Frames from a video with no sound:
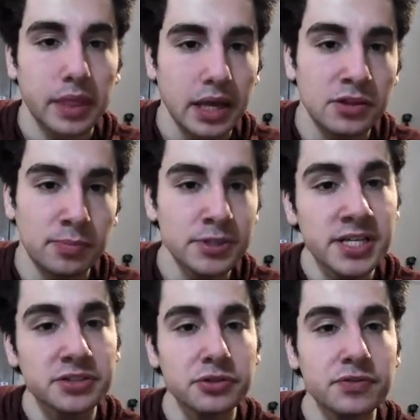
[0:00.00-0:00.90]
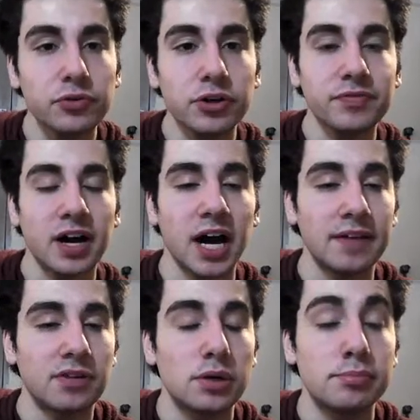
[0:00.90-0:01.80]
Number
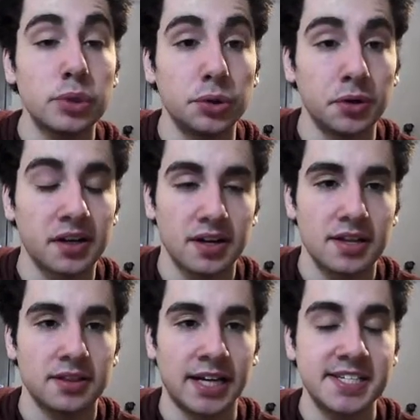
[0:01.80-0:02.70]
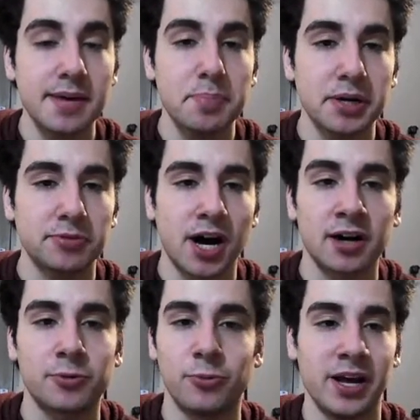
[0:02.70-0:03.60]
645, moon. That's that big rock
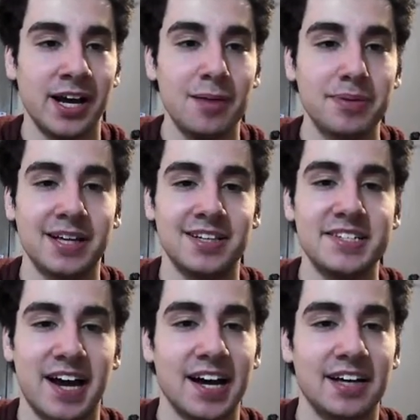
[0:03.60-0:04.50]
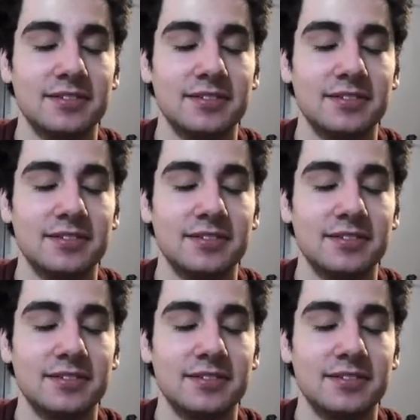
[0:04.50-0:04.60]
way up in the sky.